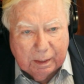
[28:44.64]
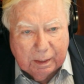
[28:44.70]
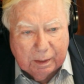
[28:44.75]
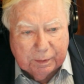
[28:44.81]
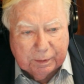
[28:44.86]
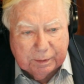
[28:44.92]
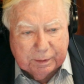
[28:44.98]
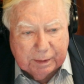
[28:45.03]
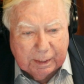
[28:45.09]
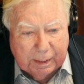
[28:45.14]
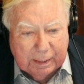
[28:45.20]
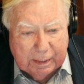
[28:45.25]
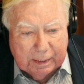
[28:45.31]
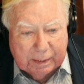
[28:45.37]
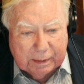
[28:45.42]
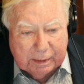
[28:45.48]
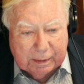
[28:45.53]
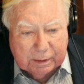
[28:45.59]
today
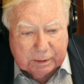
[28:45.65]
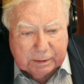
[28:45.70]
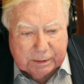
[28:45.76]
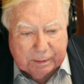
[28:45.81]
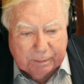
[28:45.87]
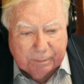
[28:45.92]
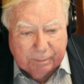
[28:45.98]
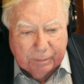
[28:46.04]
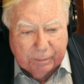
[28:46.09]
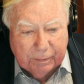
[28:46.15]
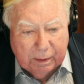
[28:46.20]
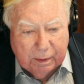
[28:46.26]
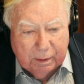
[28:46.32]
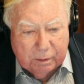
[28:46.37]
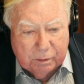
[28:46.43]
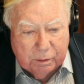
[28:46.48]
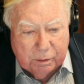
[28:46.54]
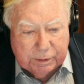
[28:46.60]
it is
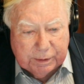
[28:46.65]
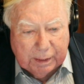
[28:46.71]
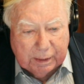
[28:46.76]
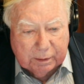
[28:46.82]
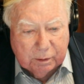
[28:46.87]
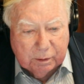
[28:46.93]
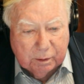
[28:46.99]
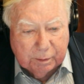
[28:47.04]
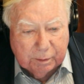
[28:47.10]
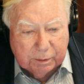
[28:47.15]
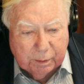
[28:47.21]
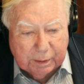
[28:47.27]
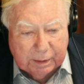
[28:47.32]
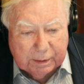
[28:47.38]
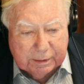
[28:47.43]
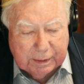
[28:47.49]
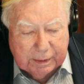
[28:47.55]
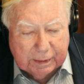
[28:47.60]
Tuesday, October
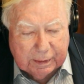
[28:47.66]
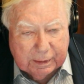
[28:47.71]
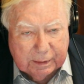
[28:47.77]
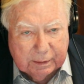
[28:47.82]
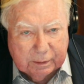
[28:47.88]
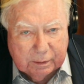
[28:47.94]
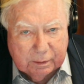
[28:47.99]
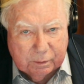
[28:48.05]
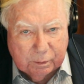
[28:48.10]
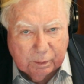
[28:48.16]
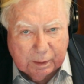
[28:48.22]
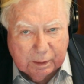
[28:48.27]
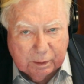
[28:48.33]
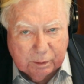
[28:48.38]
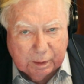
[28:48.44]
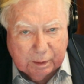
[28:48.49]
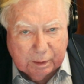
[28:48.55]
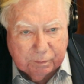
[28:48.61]
22nd,
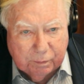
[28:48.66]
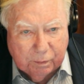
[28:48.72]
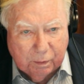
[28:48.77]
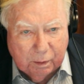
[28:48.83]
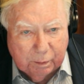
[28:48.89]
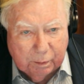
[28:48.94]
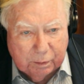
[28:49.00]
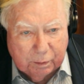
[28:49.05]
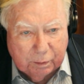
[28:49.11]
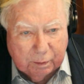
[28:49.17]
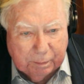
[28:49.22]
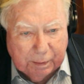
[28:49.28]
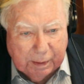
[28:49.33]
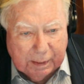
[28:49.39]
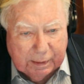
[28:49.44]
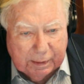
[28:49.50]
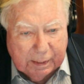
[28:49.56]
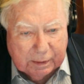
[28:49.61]
2024. We're doing
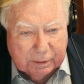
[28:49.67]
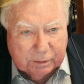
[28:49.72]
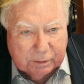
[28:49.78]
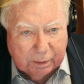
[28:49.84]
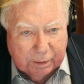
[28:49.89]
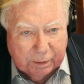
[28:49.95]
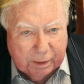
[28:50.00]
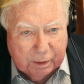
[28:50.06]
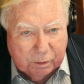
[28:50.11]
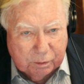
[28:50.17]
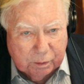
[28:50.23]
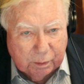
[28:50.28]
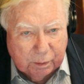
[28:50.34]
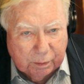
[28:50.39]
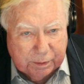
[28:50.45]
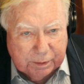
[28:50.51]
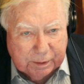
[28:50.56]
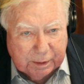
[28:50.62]
podcasts on
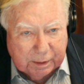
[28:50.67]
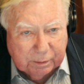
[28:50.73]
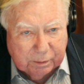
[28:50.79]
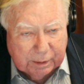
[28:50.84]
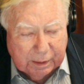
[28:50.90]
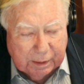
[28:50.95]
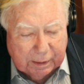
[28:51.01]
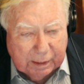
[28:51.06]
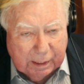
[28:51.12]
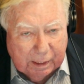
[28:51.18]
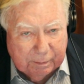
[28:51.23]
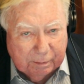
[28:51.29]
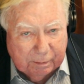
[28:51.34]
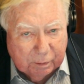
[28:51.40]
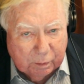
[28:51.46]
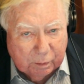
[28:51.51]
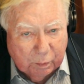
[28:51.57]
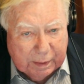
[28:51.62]
thetruthcentral.com
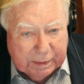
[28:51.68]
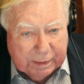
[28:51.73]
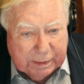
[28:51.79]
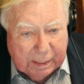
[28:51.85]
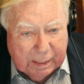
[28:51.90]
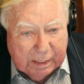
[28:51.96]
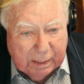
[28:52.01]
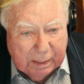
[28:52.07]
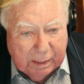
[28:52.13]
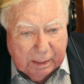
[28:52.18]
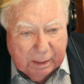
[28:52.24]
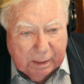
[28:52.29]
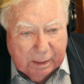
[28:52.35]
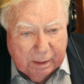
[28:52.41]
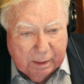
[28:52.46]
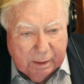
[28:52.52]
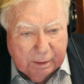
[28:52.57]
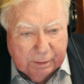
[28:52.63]
every weekday.
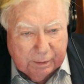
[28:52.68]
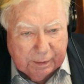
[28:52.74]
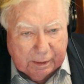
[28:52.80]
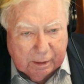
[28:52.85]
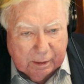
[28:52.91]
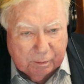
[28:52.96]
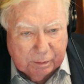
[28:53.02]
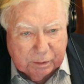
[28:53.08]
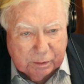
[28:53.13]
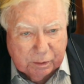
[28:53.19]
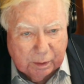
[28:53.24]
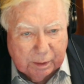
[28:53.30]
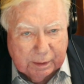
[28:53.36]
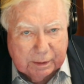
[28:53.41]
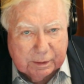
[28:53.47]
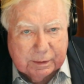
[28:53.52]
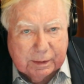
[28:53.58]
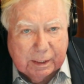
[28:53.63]
Thank you for
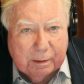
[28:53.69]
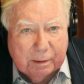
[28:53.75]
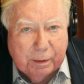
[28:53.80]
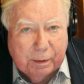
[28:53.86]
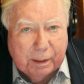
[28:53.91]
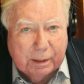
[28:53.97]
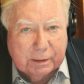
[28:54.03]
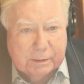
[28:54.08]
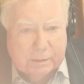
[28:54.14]
joining us. God bless.